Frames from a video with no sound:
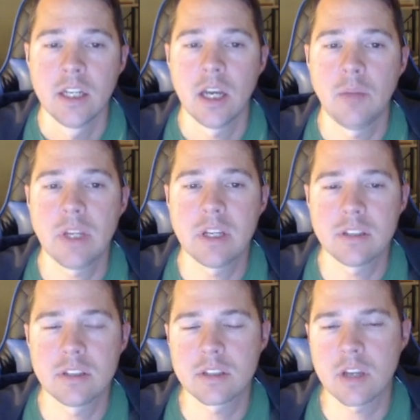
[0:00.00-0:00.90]
and
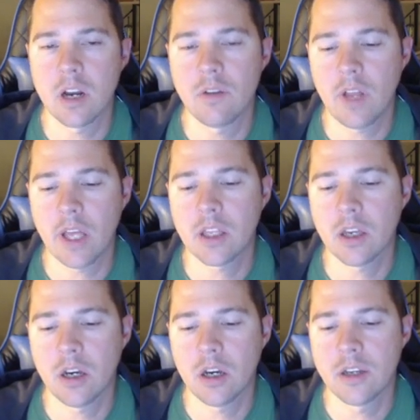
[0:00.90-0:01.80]
because it's kind of like
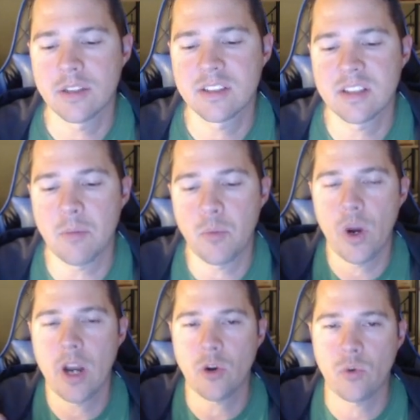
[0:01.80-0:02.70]
a
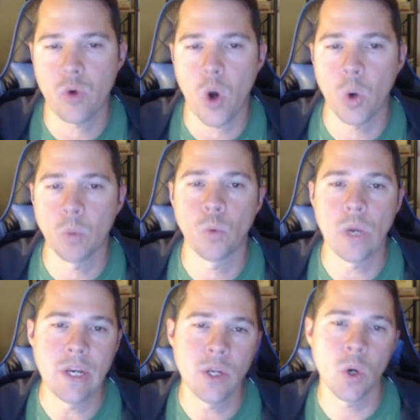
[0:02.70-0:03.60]
separate Chrome
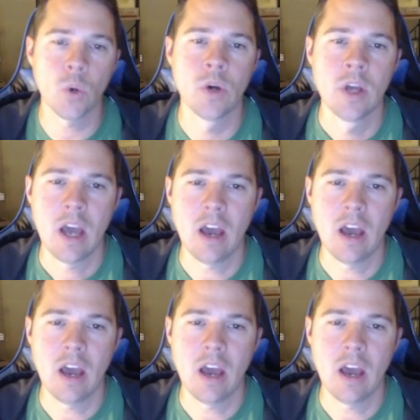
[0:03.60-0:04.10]
window,